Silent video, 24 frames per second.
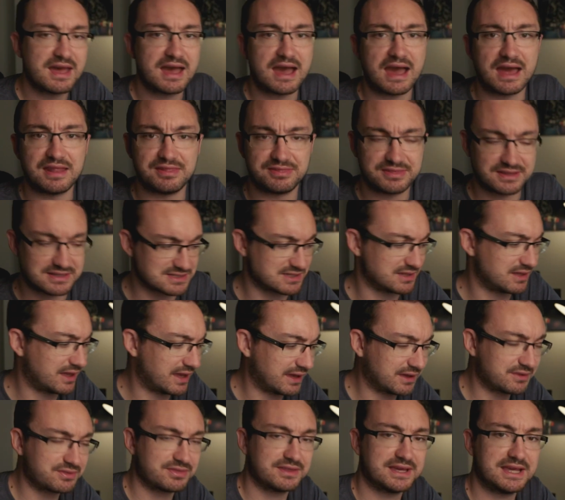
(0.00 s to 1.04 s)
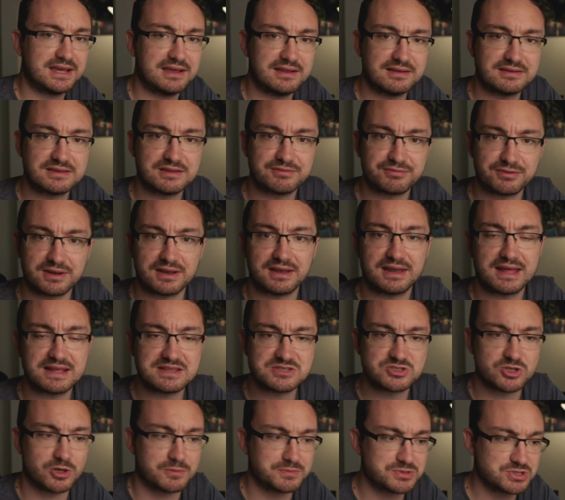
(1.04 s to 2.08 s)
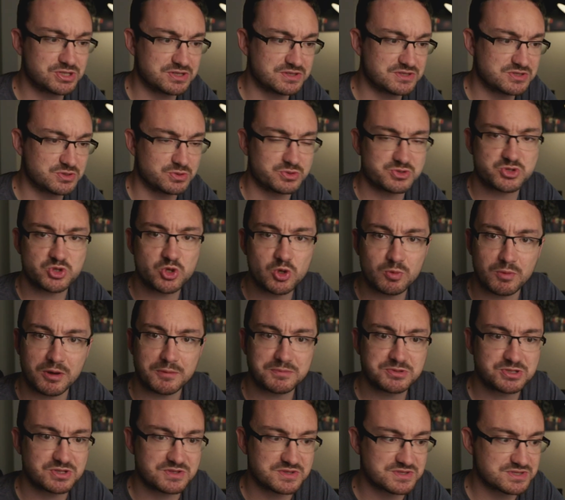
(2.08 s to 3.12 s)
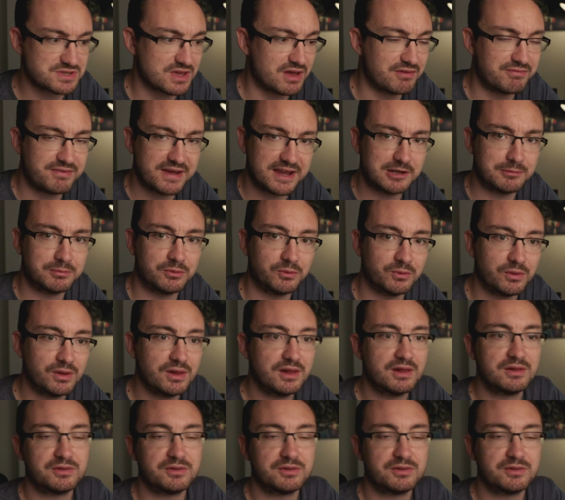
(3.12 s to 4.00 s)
and things like the different lens options or zoom options available